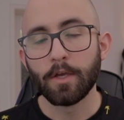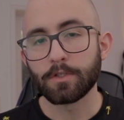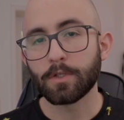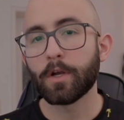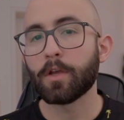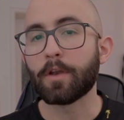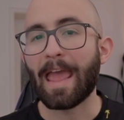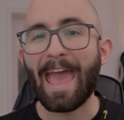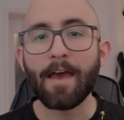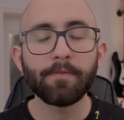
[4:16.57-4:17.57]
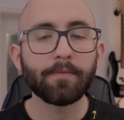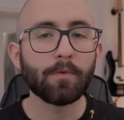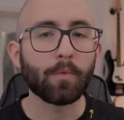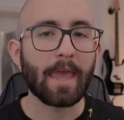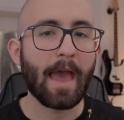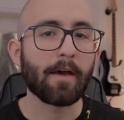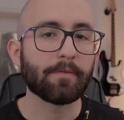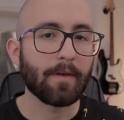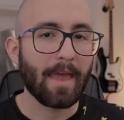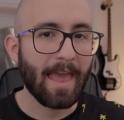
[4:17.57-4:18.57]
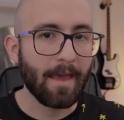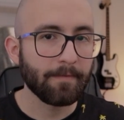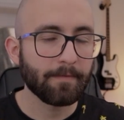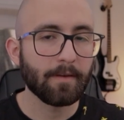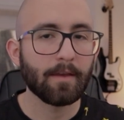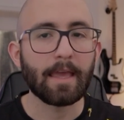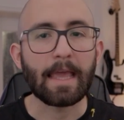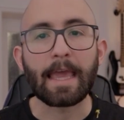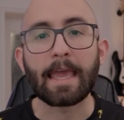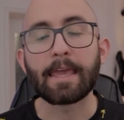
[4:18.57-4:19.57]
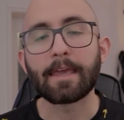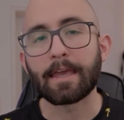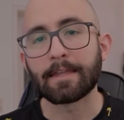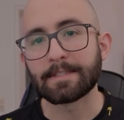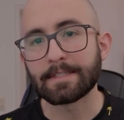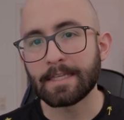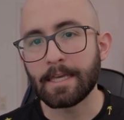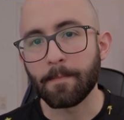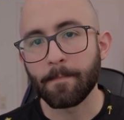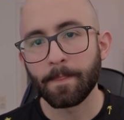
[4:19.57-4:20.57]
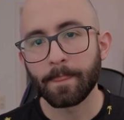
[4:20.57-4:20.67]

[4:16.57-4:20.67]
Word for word: Starting on F, we have F, A, and C.